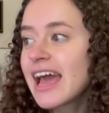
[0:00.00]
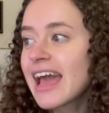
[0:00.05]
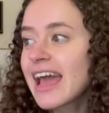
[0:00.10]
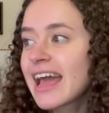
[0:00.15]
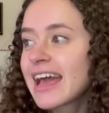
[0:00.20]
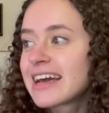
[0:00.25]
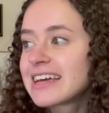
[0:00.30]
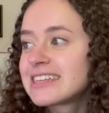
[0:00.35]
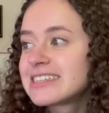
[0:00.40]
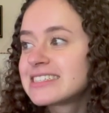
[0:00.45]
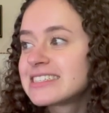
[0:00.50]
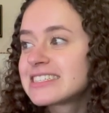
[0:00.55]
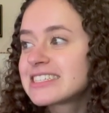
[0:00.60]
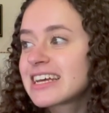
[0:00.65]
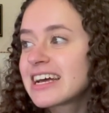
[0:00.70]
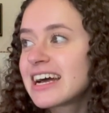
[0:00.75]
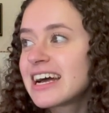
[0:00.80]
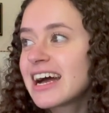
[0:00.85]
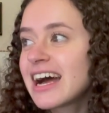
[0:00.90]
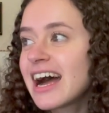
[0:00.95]
And
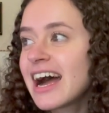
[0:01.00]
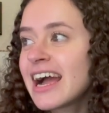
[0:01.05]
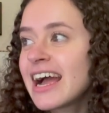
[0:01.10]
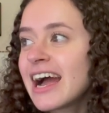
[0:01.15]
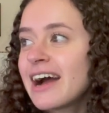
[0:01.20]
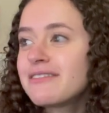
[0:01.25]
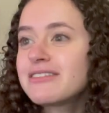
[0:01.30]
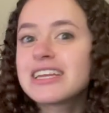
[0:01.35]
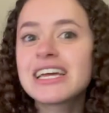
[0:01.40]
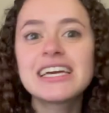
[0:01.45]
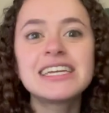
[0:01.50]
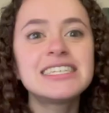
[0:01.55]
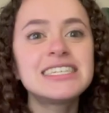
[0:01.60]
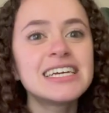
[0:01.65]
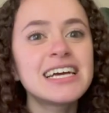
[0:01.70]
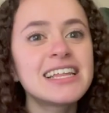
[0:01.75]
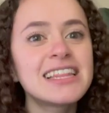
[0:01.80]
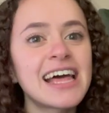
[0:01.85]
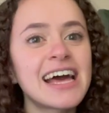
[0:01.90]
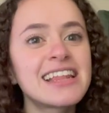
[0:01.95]
I have an
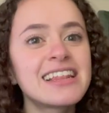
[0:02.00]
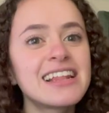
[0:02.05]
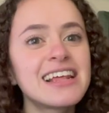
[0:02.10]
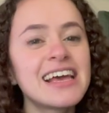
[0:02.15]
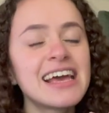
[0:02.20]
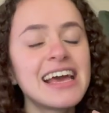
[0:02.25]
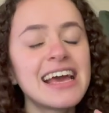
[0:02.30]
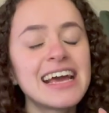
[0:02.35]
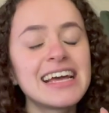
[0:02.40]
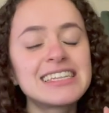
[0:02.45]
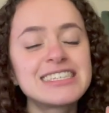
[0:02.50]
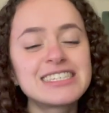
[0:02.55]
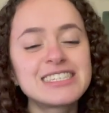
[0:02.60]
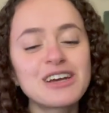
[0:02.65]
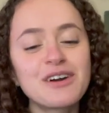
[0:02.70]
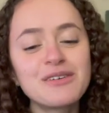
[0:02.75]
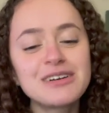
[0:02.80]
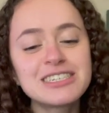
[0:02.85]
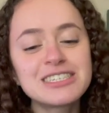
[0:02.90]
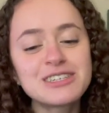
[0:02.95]
idea that it's
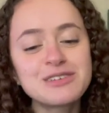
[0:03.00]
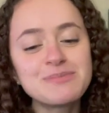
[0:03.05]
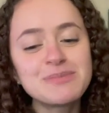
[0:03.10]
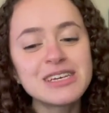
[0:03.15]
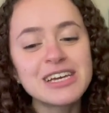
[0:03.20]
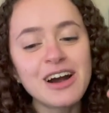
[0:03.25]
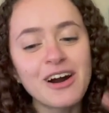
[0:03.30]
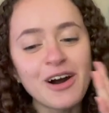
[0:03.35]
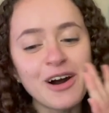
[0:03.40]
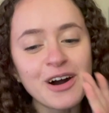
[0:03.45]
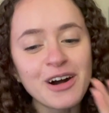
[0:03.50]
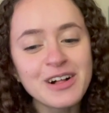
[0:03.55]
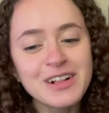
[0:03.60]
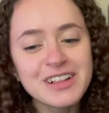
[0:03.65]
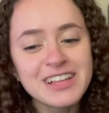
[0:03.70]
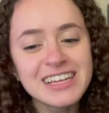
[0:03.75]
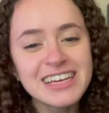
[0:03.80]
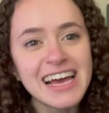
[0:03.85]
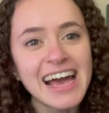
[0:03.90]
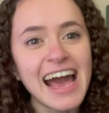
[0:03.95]
going to be
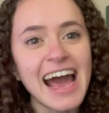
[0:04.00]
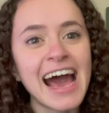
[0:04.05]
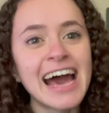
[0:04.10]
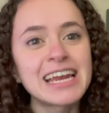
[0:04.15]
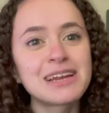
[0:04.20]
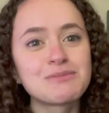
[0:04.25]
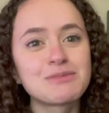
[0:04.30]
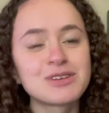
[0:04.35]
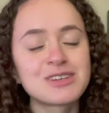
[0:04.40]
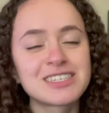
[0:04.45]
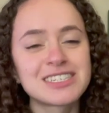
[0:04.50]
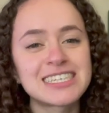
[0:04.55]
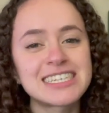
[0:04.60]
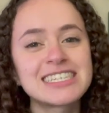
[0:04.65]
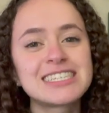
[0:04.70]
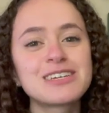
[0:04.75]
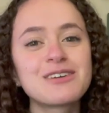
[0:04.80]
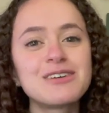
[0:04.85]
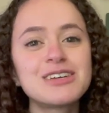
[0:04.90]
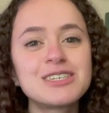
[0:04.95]
all animals.
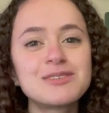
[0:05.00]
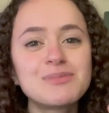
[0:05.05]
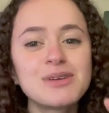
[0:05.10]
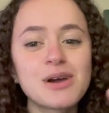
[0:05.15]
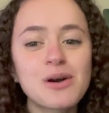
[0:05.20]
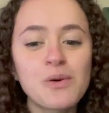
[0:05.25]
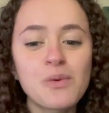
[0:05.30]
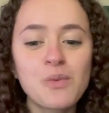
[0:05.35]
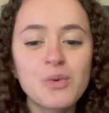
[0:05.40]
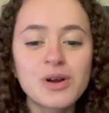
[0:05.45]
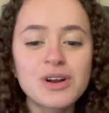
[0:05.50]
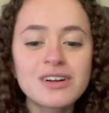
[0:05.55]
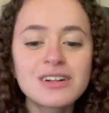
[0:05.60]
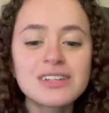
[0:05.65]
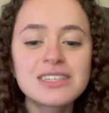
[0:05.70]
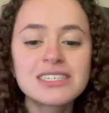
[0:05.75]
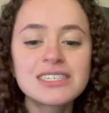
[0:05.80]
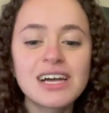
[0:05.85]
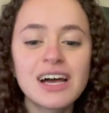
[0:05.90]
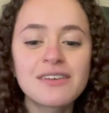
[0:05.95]
It's going to be a
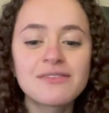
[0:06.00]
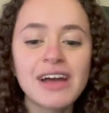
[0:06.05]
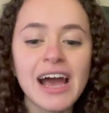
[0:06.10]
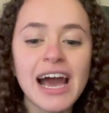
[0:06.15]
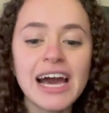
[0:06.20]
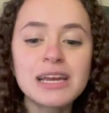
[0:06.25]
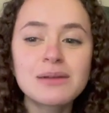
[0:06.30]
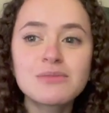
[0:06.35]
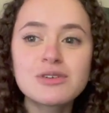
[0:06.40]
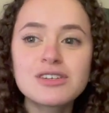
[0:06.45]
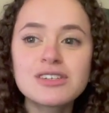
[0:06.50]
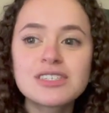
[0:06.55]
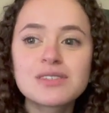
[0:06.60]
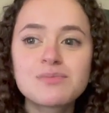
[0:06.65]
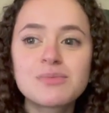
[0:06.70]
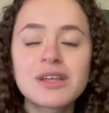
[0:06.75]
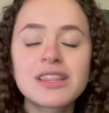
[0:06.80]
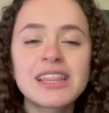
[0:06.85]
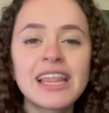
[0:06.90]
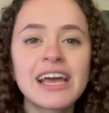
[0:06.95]
world of animals,
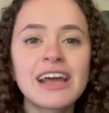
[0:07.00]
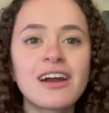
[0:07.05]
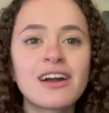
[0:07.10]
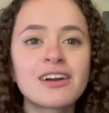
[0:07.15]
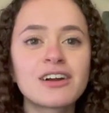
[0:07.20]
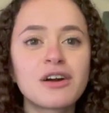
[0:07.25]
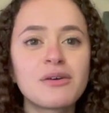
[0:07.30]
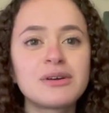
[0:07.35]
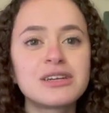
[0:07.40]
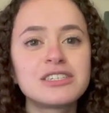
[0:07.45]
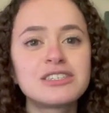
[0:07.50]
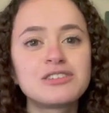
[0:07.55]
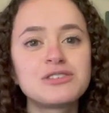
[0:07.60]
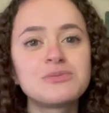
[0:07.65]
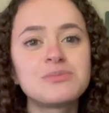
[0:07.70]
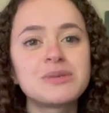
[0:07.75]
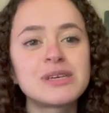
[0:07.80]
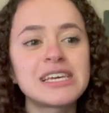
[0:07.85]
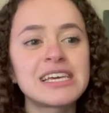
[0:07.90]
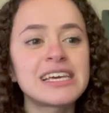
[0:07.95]
but they are going to
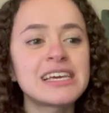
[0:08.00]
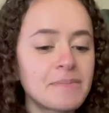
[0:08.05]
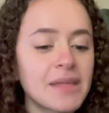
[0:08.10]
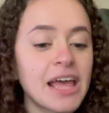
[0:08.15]
be